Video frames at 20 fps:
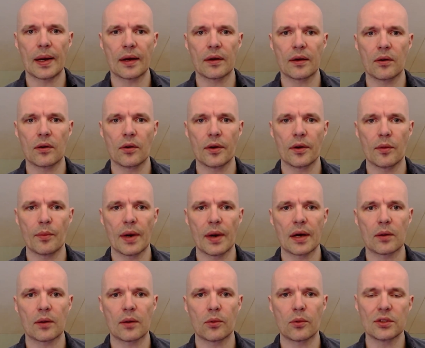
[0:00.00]
Going
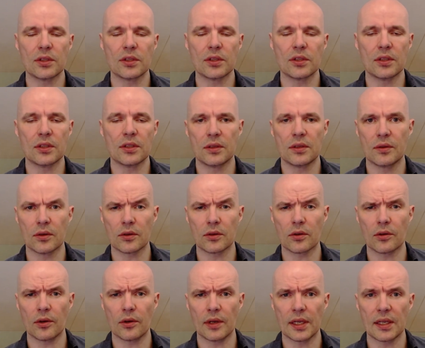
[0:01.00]
backwards, not
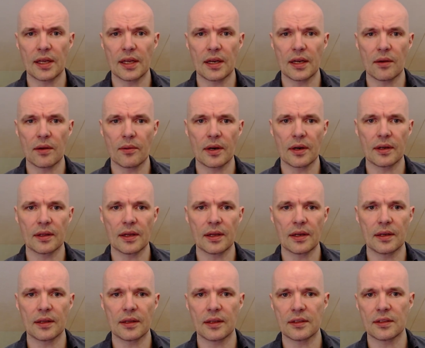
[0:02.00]
gonna lead anywhere, and
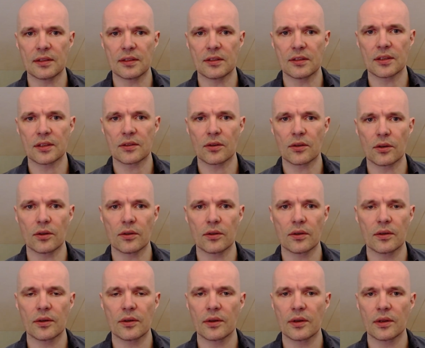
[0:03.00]
then this is just gonna
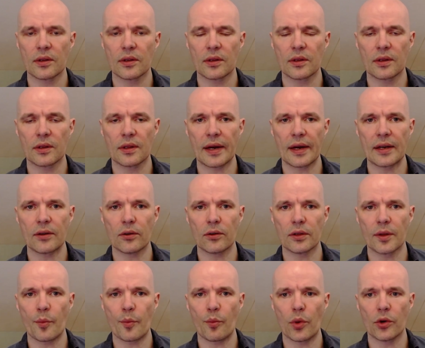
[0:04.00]
trade all the
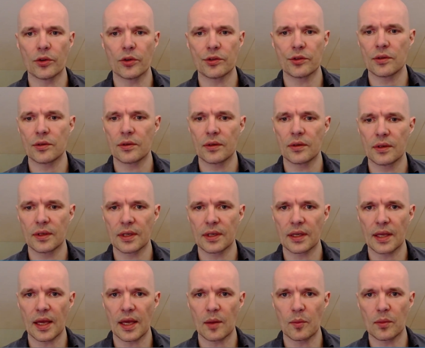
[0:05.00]
pawns.
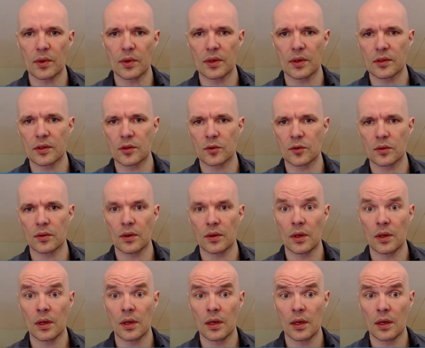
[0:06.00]
Game
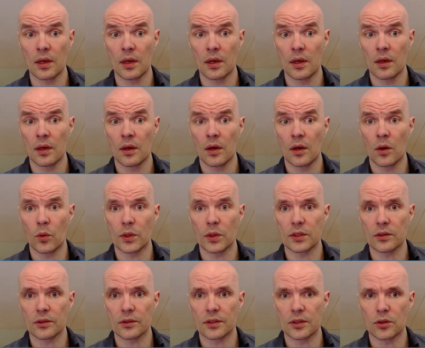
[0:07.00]

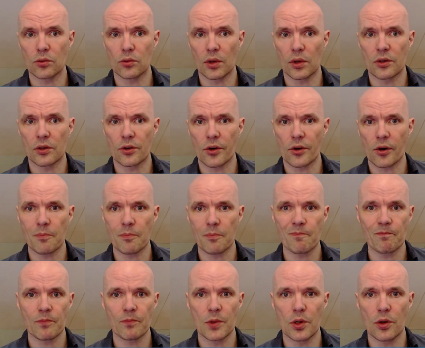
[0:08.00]
whistles into a draw,
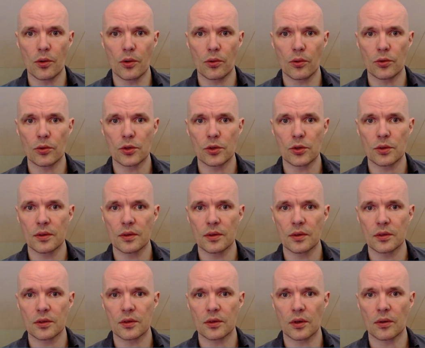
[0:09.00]
no good.
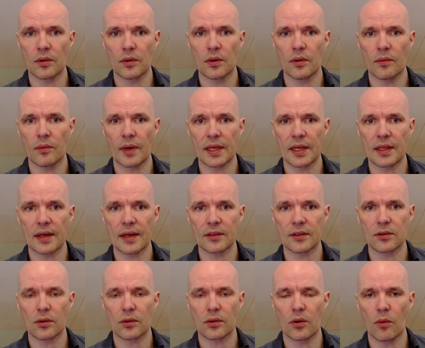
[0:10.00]
So white has to
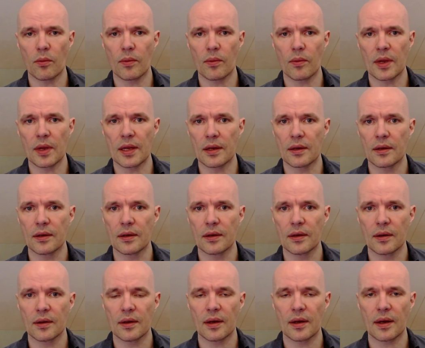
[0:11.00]
go in.
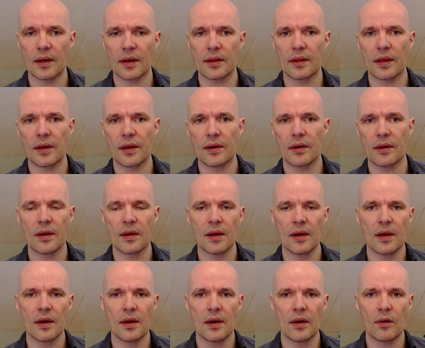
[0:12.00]
And then
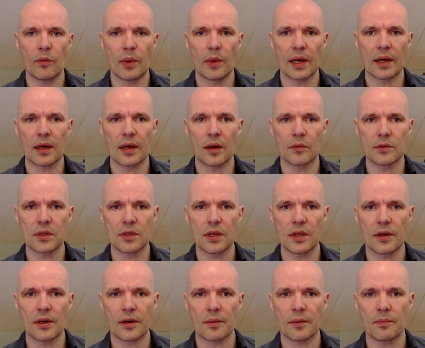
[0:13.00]
black comes
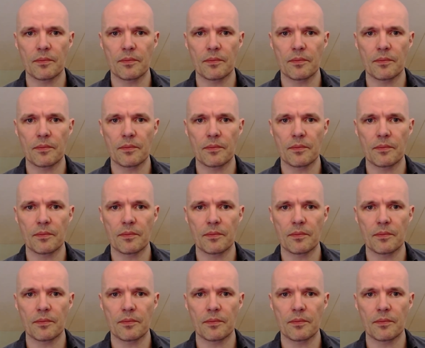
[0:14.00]
here.